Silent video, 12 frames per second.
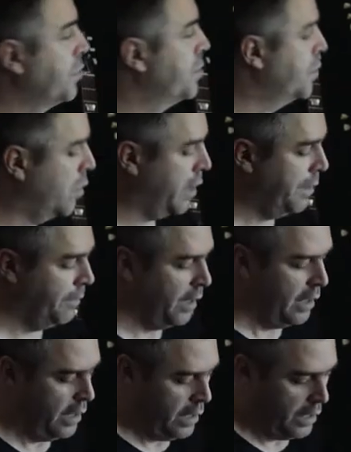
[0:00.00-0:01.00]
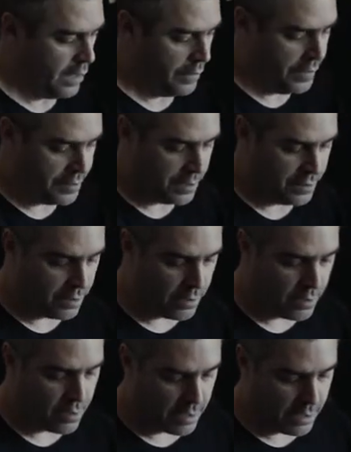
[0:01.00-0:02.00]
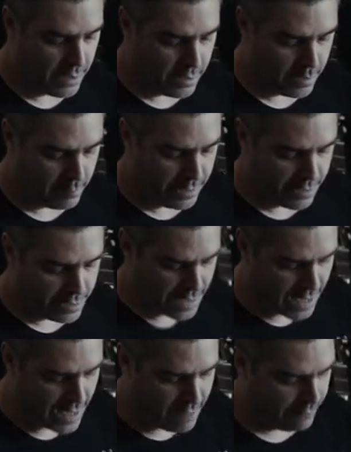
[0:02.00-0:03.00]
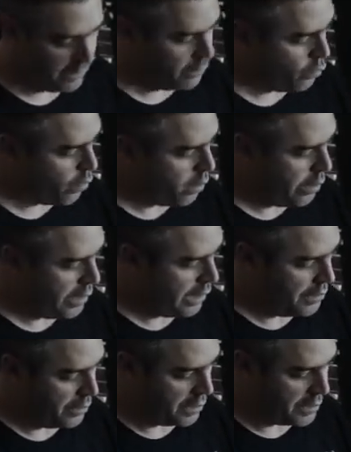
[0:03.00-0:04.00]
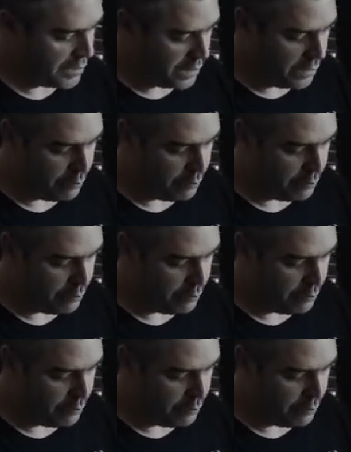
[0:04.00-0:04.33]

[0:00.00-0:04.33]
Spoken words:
story. This guitar is heavily worn, as you can see,